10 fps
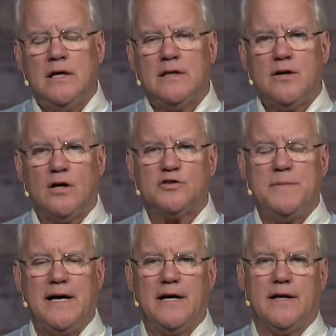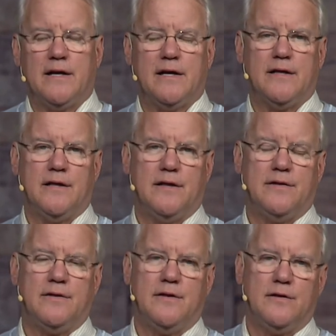talks about
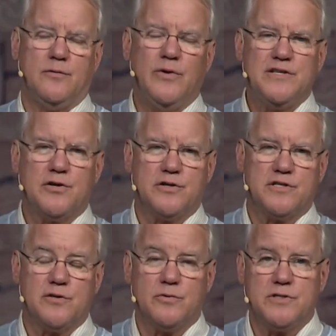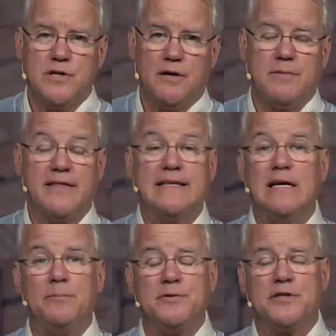research that was done by the
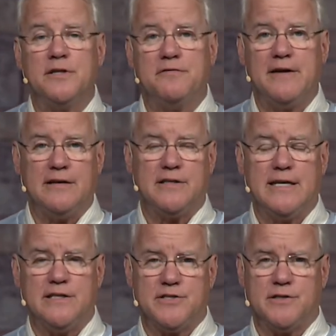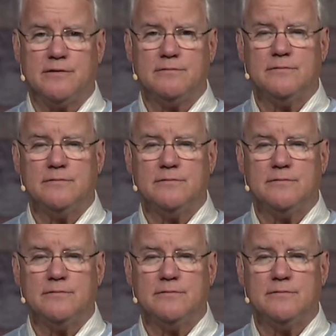Templeton Foundation